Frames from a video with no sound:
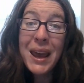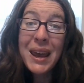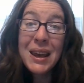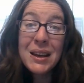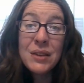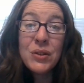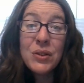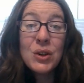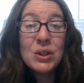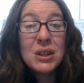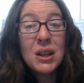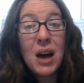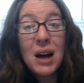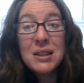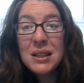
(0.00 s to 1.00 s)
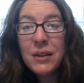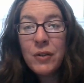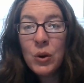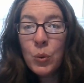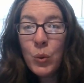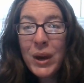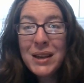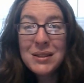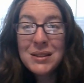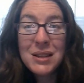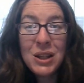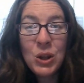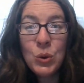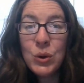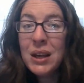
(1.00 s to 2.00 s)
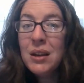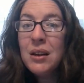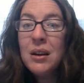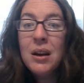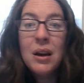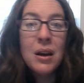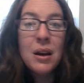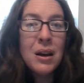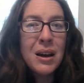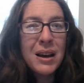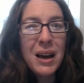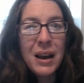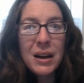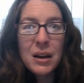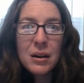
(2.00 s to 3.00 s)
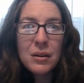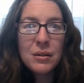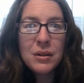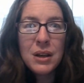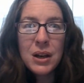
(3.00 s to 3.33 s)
And there's lots of different ways that you can kind of,